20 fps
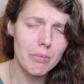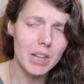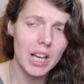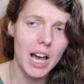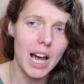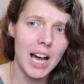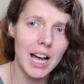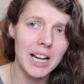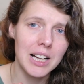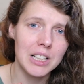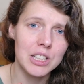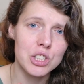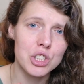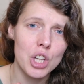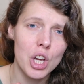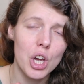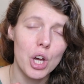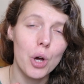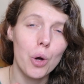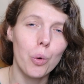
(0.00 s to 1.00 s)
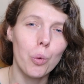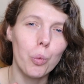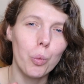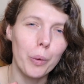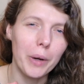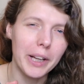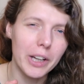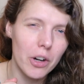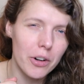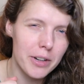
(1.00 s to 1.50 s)
And
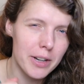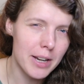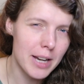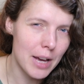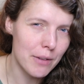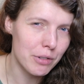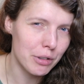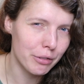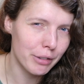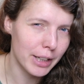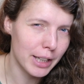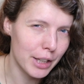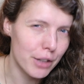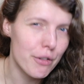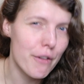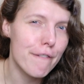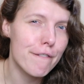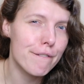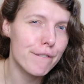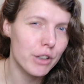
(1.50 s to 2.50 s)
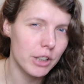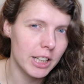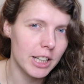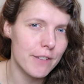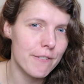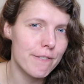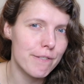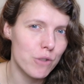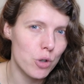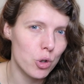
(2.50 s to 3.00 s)
we are never really fully
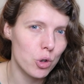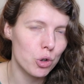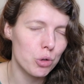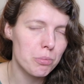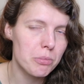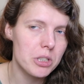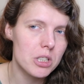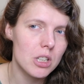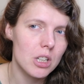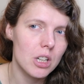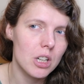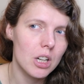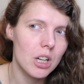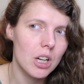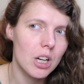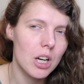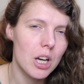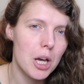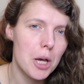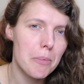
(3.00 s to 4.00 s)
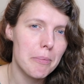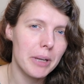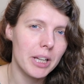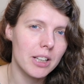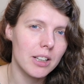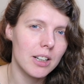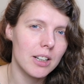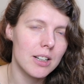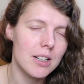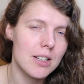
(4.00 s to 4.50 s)
informed
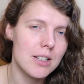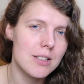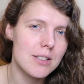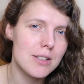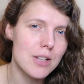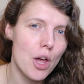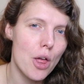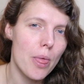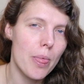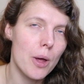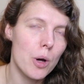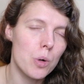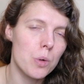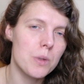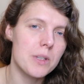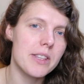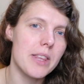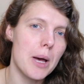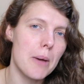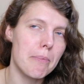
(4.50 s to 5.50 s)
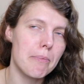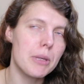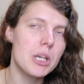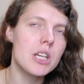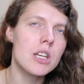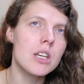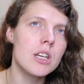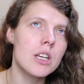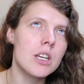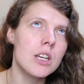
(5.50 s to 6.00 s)
because those that
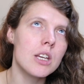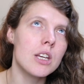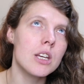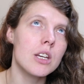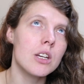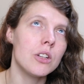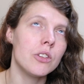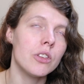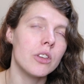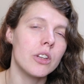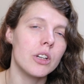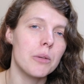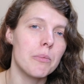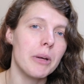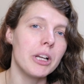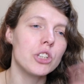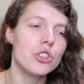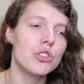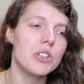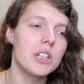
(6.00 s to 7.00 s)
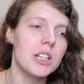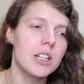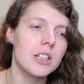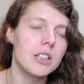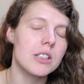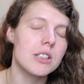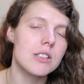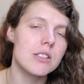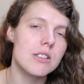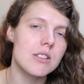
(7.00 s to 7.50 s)
be and the
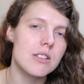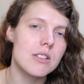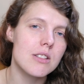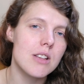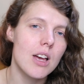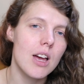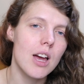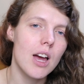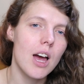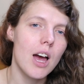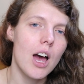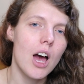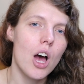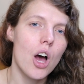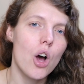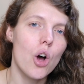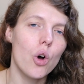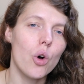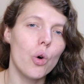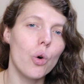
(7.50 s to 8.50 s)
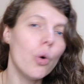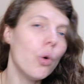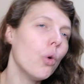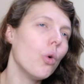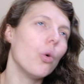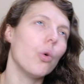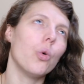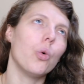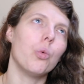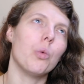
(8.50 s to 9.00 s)
Matrix
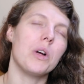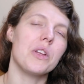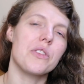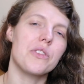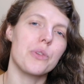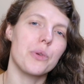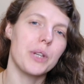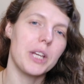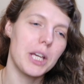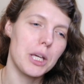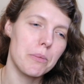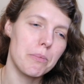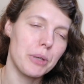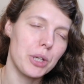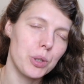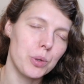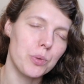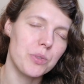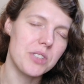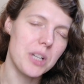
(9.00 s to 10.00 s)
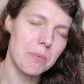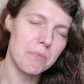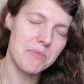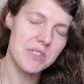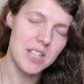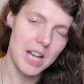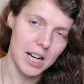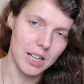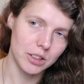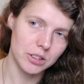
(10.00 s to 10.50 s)
all want to keep you dumbed
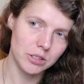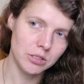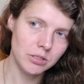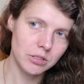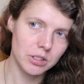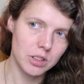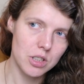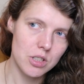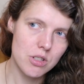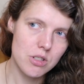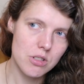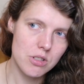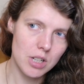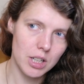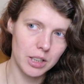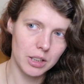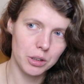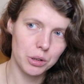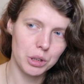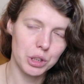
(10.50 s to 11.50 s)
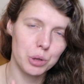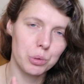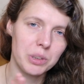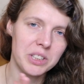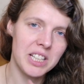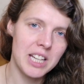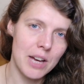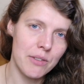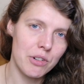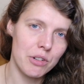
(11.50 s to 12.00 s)
down. So you will
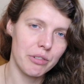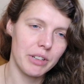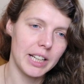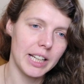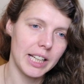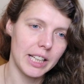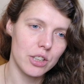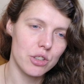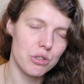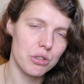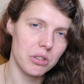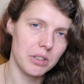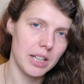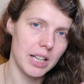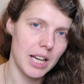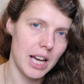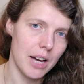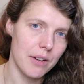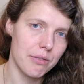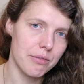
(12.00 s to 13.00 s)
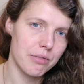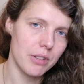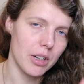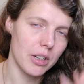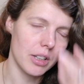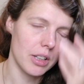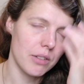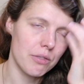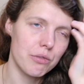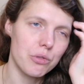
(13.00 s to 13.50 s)
never really truly have
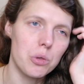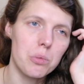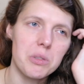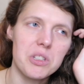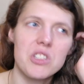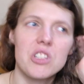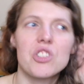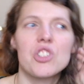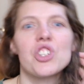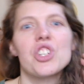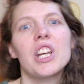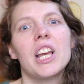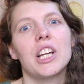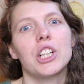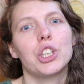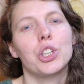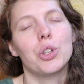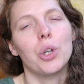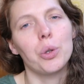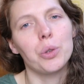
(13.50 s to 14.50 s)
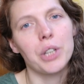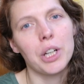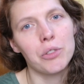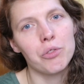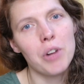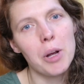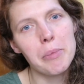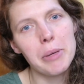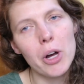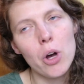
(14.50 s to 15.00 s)
like informed decision unless you go down
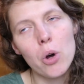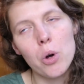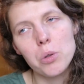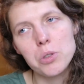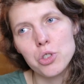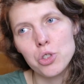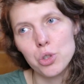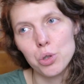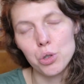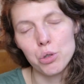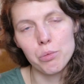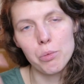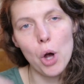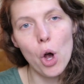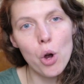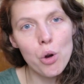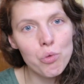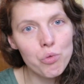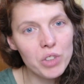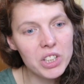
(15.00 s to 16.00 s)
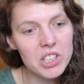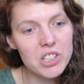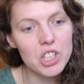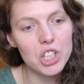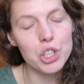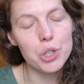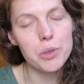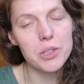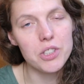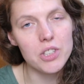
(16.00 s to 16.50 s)
rabbit holes and do your own
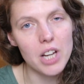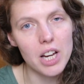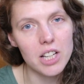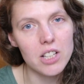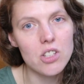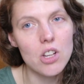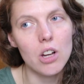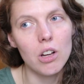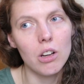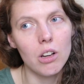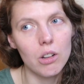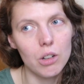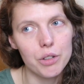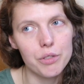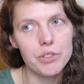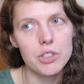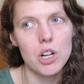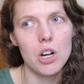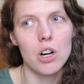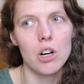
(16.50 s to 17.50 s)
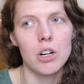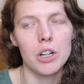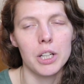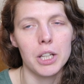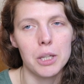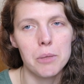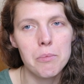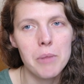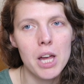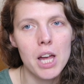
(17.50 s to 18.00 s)
research, which takes a lot of
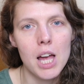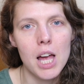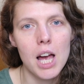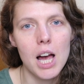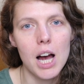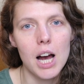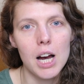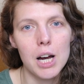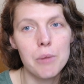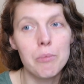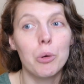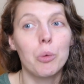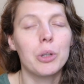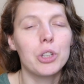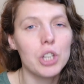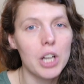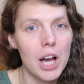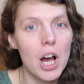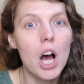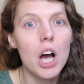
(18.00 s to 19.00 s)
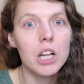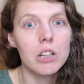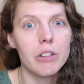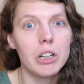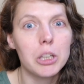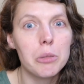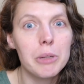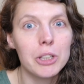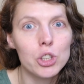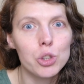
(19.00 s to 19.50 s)
time, which I highly
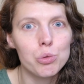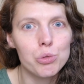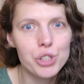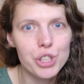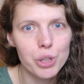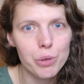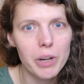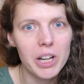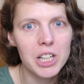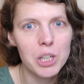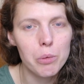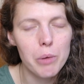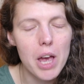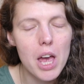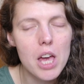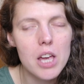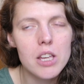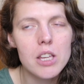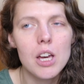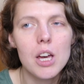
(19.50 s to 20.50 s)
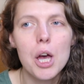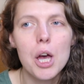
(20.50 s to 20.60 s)
recommend you do anyway.